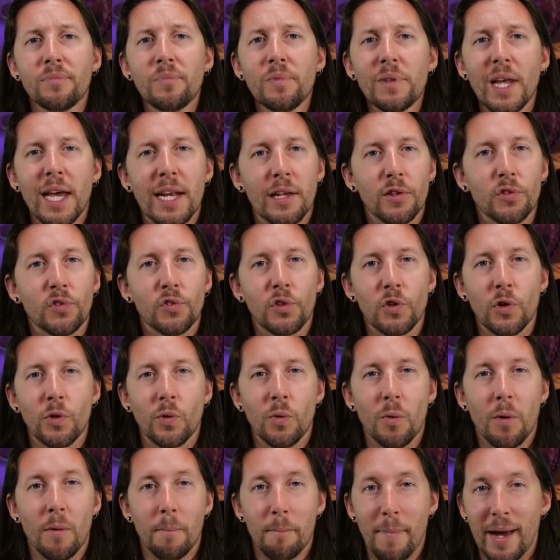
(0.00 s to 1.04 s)
and it's
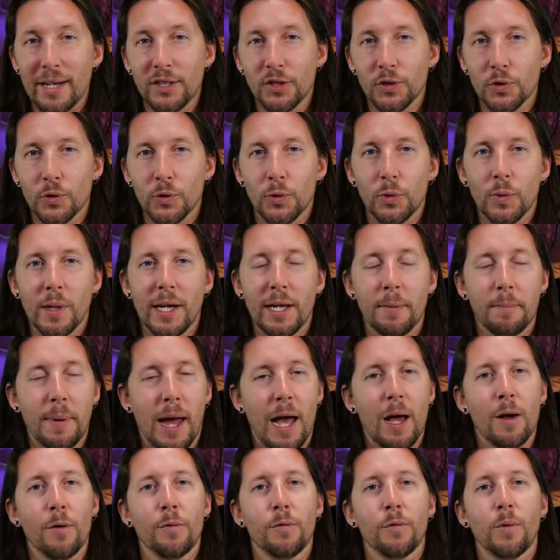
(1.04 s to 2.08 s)
still magical and
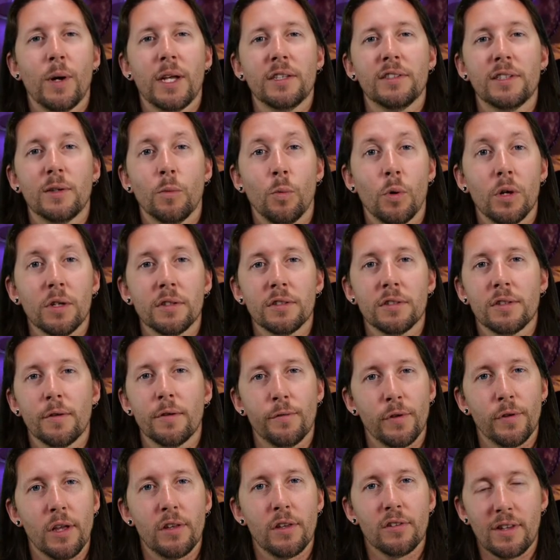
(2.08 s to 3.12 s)
powerful as it was the
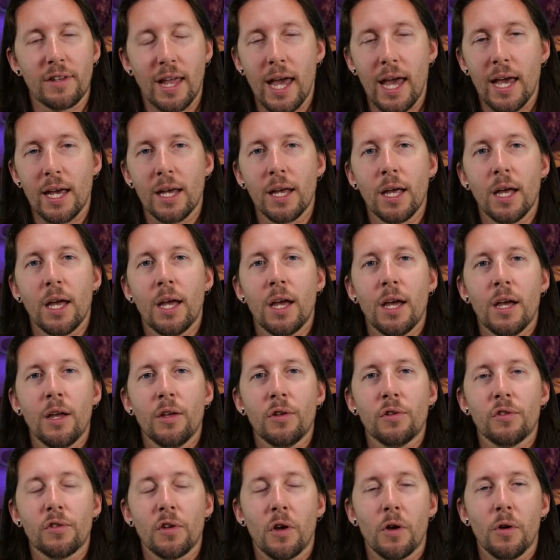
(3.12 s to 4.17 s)
first day.
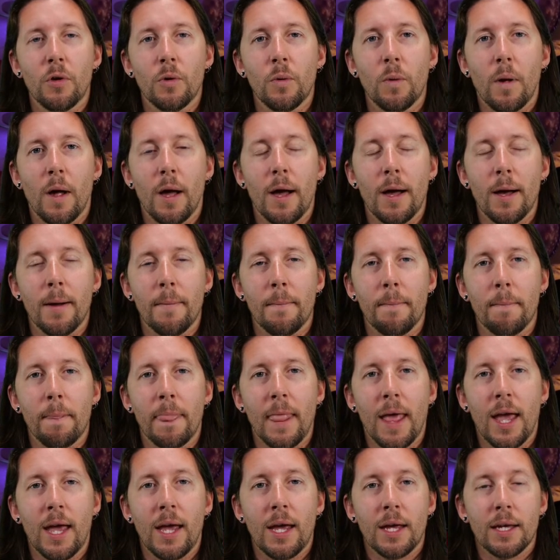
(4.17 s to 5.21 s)
So,
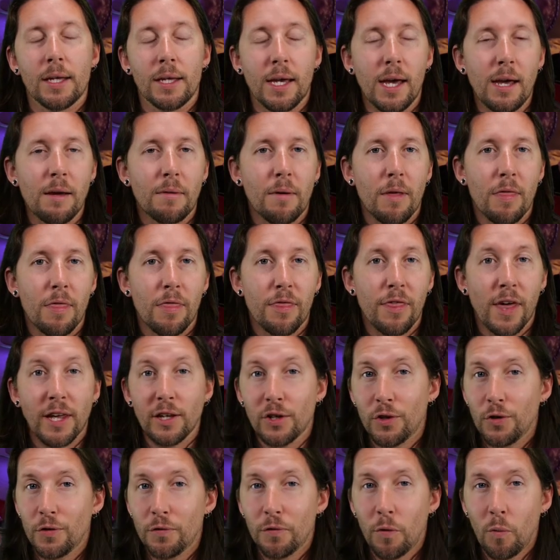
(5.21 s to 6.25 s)

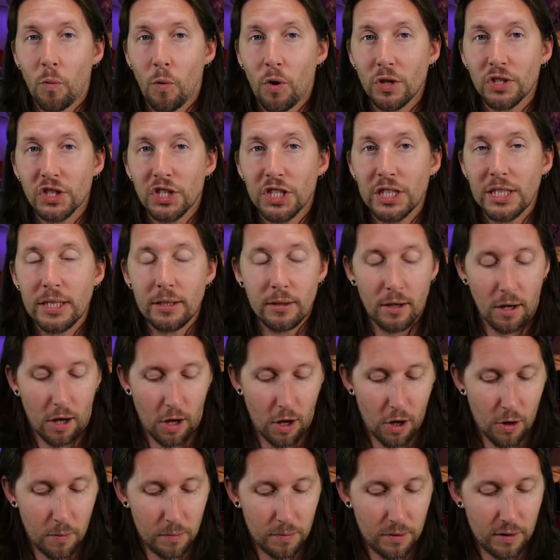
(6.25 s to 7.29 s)
thank you for watching. I
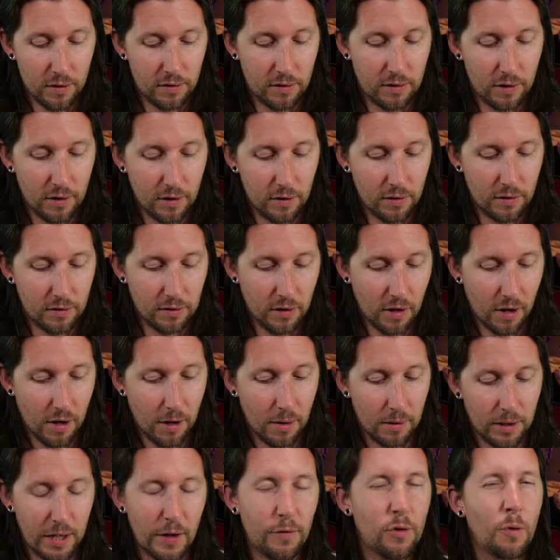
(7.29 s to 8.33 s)
hope this has
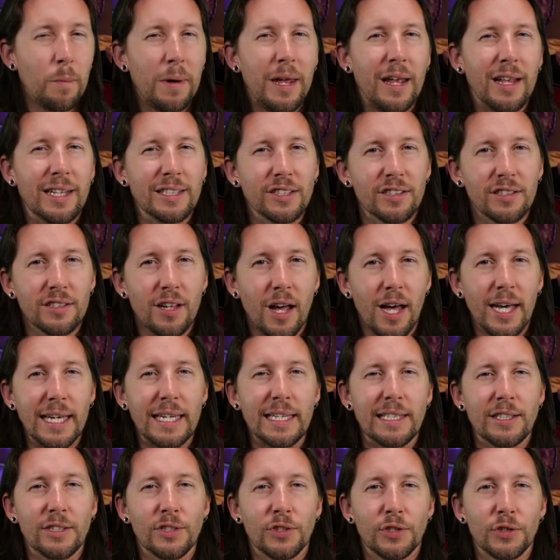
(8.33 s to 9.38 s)
given you a bit of insight
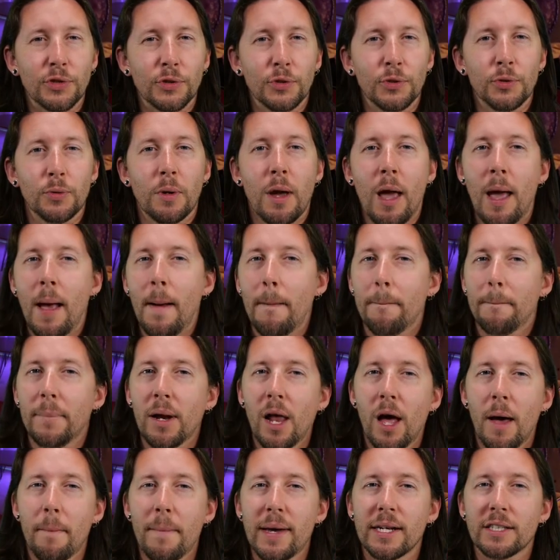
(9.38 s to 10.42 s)
into
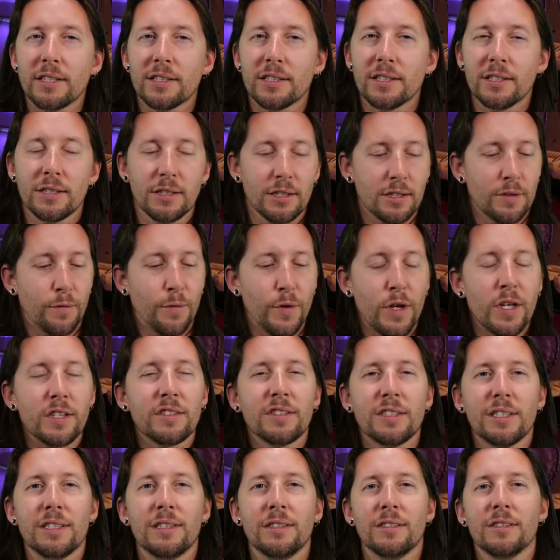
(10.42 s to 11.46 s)
plant medicines
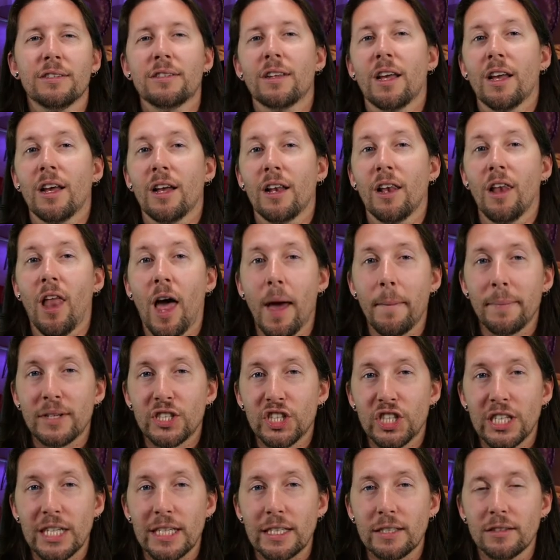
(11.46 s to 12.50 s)
versus light
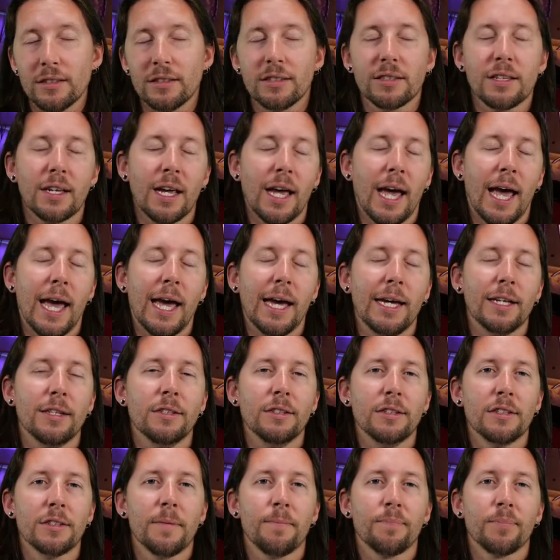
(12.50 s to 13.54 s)
machines.
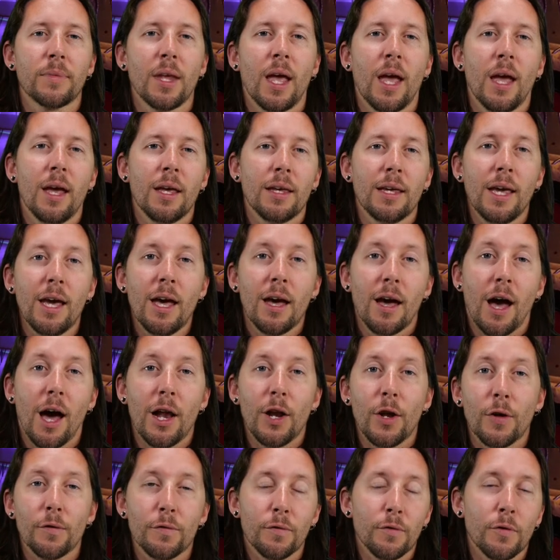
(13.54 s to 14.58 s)
And yeah, I
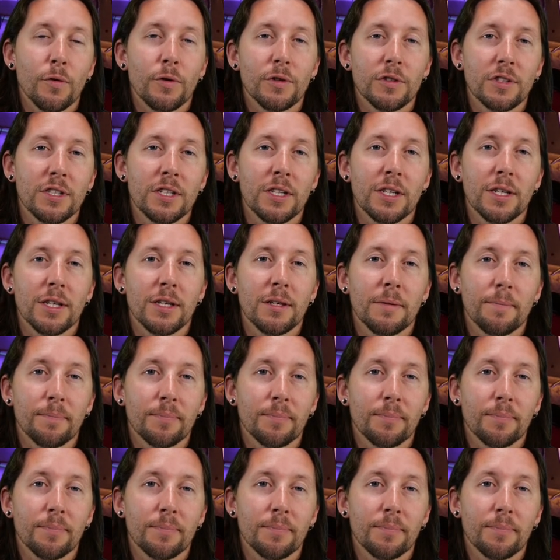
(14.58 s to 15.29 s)
look forward to